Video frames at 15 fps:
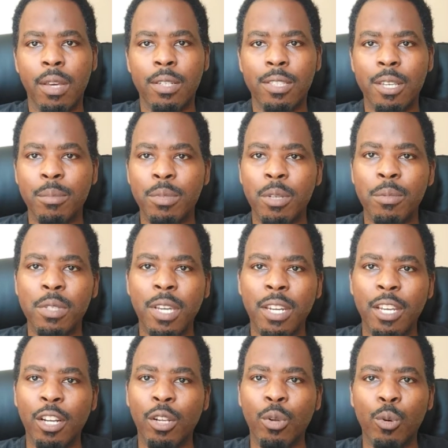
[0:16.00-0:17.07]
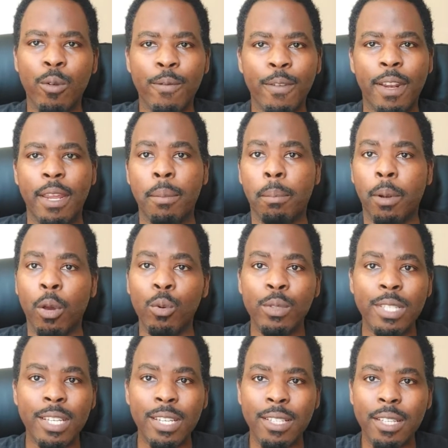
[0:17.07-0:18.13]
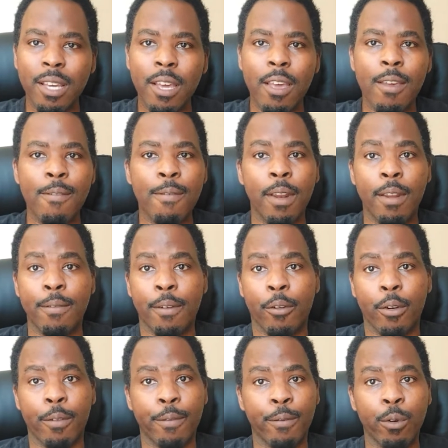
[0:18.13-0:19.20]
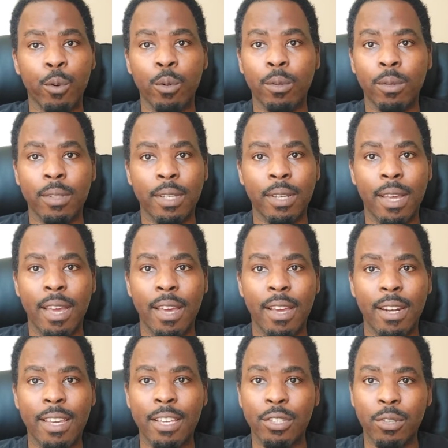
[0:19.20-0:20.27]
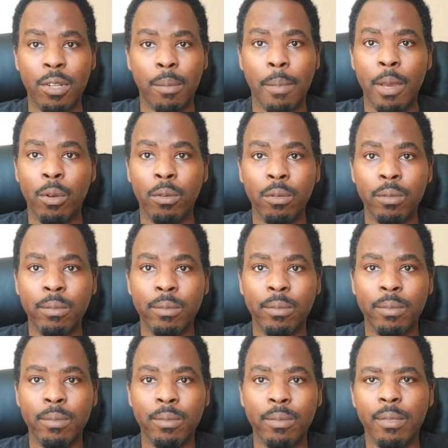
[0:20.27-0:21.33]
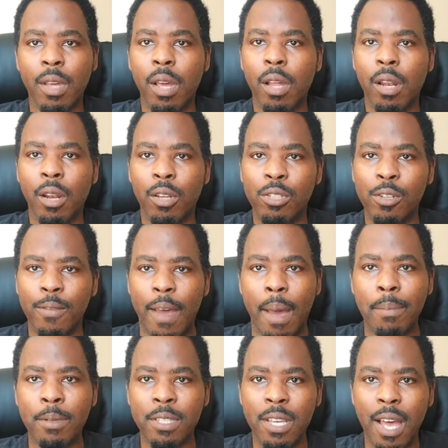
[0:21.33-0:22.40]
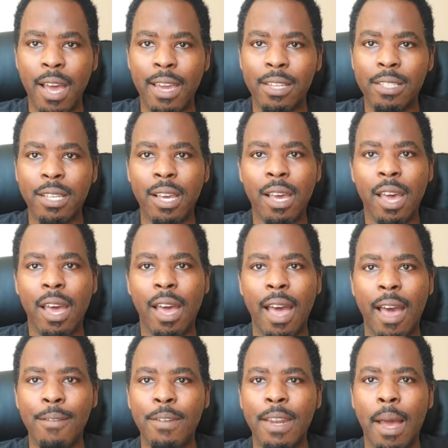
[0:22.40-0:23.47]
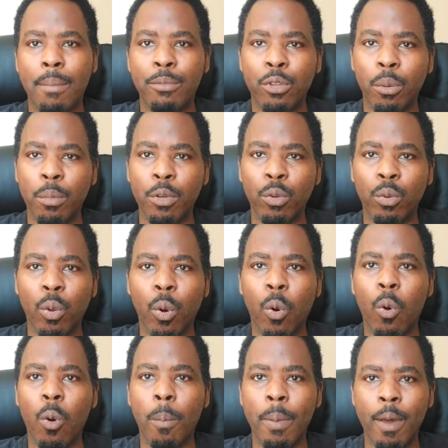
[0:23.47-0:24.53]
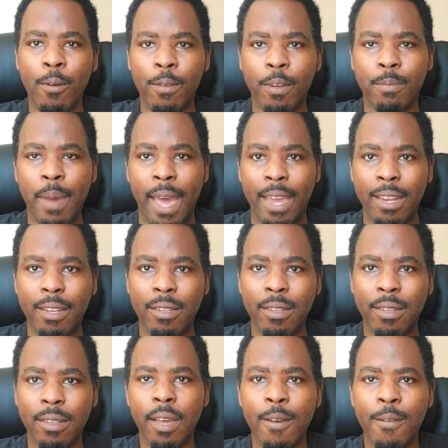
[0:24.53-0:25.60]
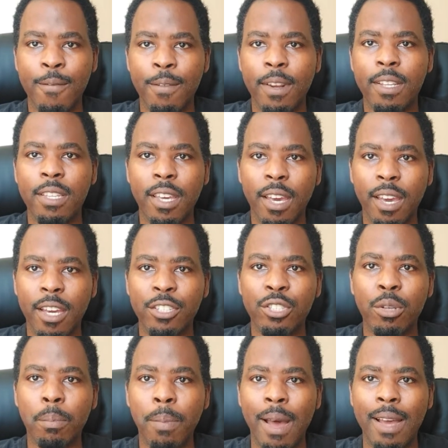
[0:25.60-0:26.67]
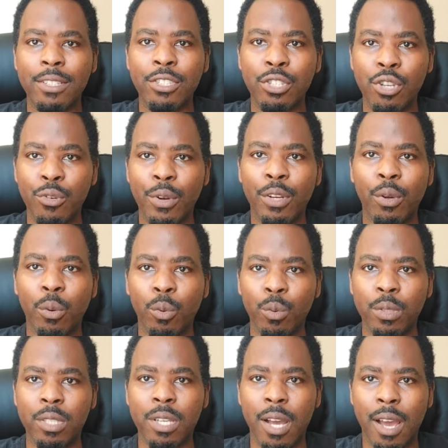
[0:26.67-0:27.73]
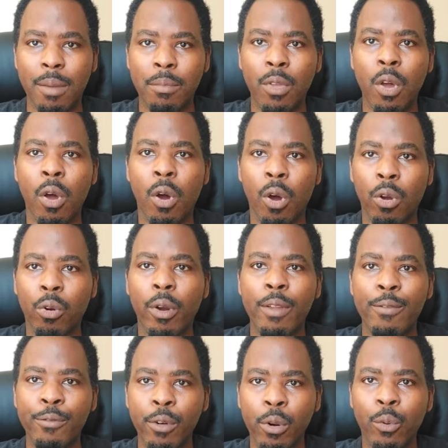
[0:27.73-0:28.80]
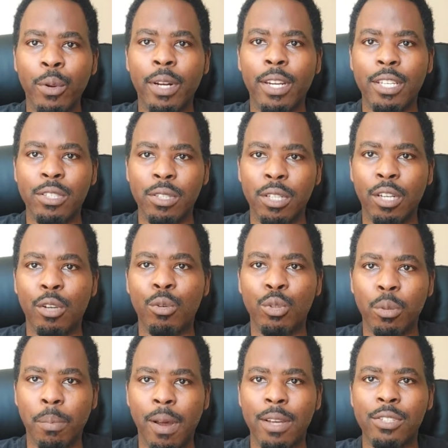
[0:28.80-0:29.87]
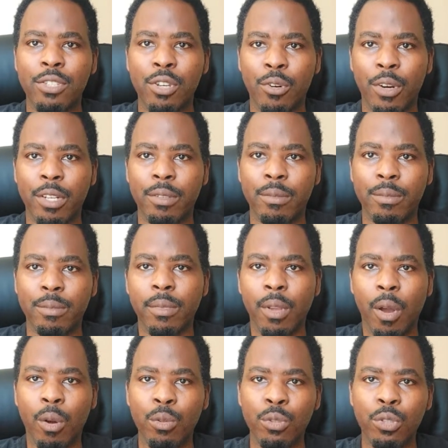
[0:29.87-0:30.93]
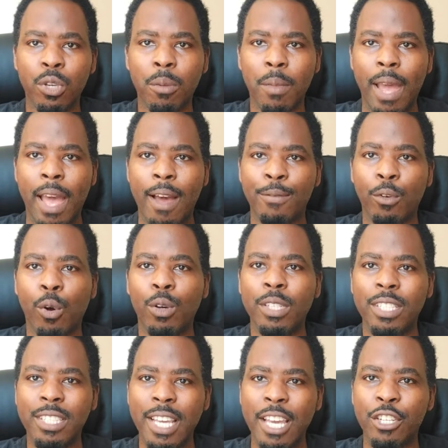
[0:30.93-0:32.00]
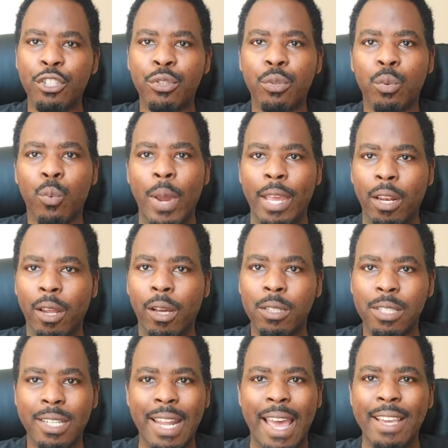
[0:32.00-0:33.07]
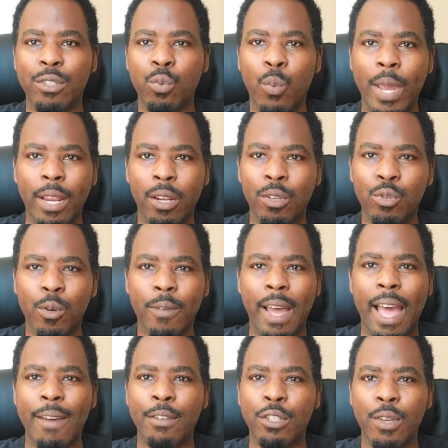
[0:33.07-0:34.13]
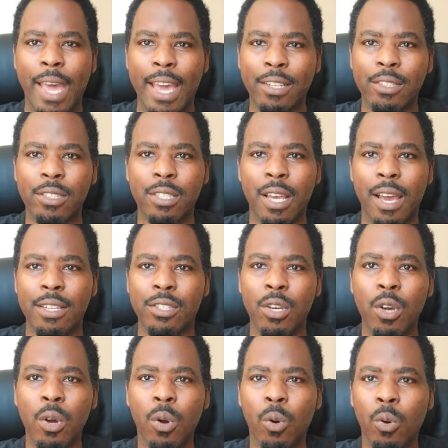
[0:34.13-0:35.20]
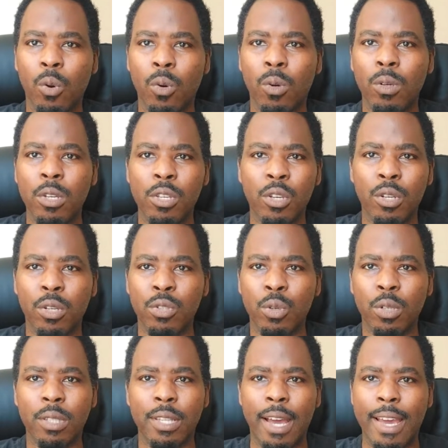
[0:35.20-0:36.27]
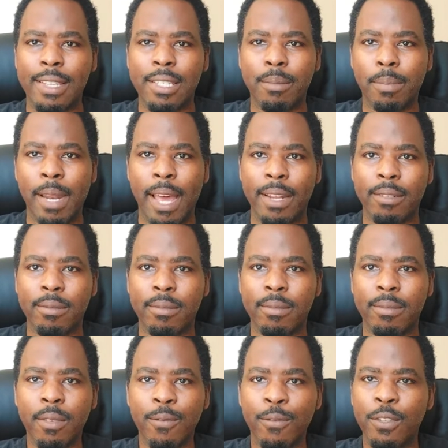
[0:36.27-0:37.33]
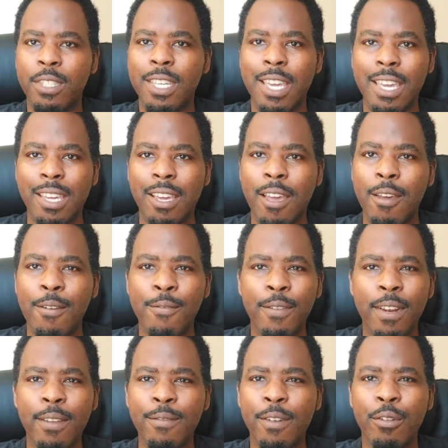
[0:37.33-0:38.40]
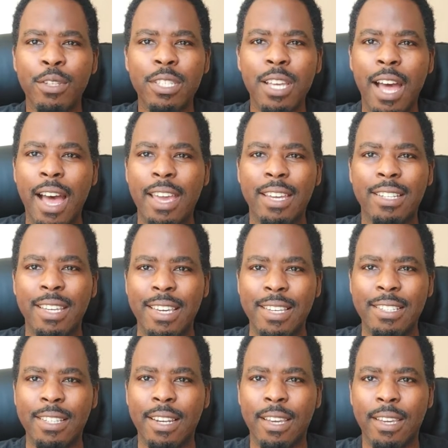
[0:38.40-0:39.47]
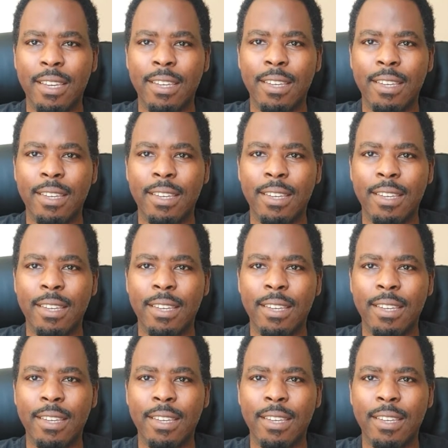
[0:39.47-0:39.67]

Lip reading: Symptoms can include feeling bloated, feeling very full early into the meal, loss of appetite, having abdominal or pelvic pain, feeling the urge to pass urine all the time, or going frequently to the loo to pass urine. Also, you might have unintentional weight loss, and that is weight loss without having to exercise or you're not on a dieting plan. Fatigue, feeling very tired easily.